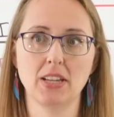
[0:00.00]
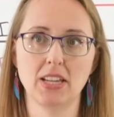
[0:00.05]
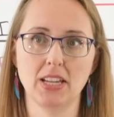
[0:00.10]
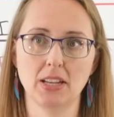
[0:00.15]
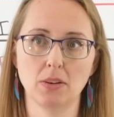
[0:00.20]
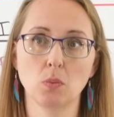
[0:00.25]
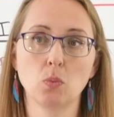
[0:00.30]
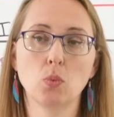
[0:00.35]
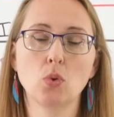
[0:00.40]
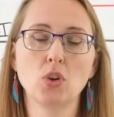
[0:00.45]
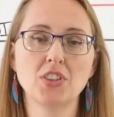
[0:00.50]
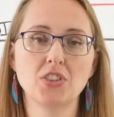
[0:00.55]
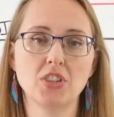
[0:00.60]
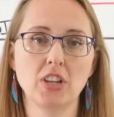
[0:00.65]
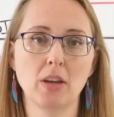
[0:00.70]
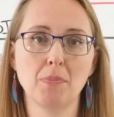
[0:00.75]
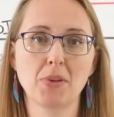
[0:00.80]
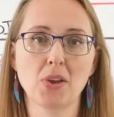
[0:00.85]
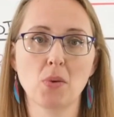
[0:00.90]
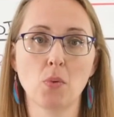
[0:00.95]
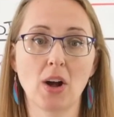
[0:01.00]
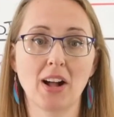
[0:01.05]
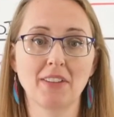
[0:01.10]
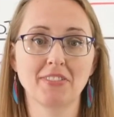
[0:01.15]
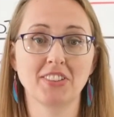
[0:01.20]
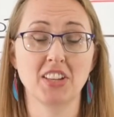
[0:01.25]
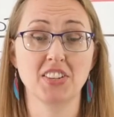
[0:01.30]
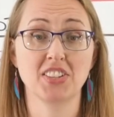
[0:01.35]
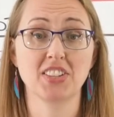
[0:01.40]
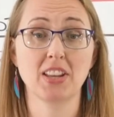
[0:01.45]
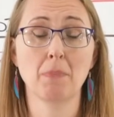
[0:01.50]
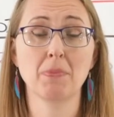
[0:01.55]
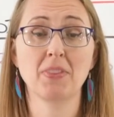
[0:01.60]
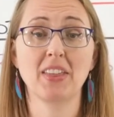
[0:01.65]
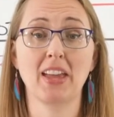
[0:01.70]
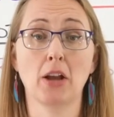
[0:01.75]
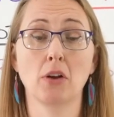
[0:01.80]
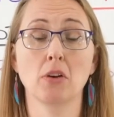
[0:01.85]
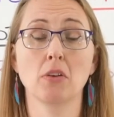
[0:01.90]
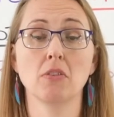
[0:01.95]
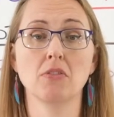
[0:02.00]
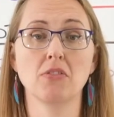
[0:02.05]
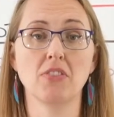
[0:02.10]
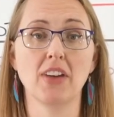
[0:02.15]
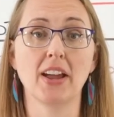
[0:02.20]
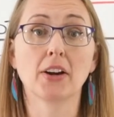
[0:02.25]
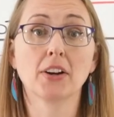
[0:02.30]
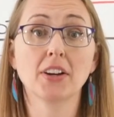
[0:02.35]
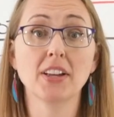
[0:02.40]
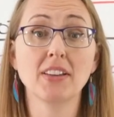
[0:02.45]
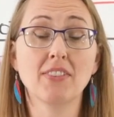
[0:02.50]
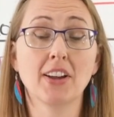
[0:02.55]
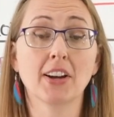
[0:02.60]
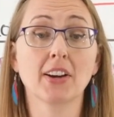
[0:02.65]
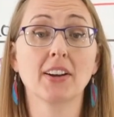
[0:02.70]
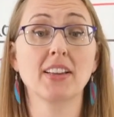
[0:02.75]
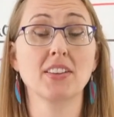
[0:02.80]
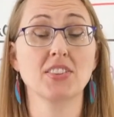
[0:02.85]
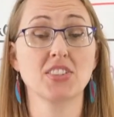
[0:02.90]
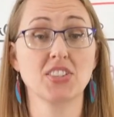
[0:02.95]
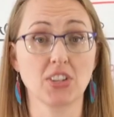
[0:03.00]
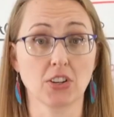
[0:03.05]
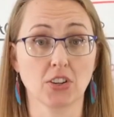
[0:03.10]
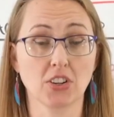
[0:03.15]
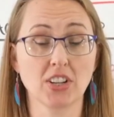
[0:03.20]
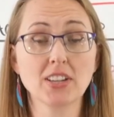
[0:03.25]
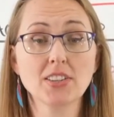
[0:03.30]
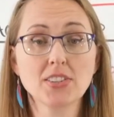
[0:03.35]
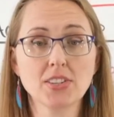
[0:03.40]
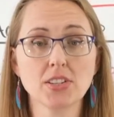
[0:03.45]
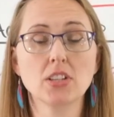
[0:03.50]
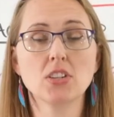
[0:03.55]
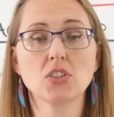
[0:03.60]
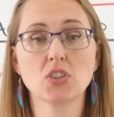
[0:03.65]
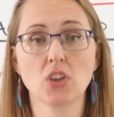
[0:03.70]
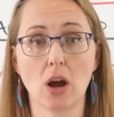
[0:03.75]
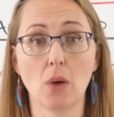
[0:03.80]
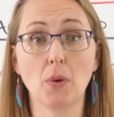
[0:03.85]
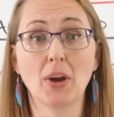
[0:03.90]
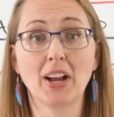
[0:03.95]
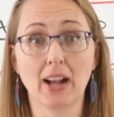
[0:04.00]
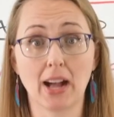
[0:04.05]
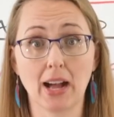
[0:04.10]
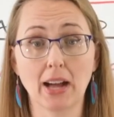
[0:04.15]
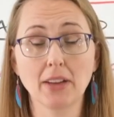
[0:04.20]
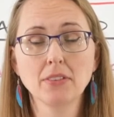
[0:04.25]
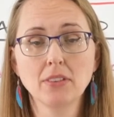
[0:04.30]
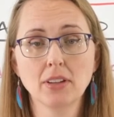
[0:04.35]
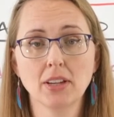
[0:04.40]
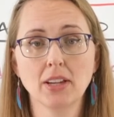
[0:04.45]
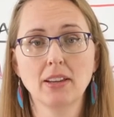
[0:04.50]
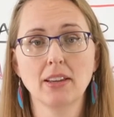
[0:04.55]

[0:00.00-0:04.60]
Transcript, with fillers: It would tip you off that something very, very serious is going on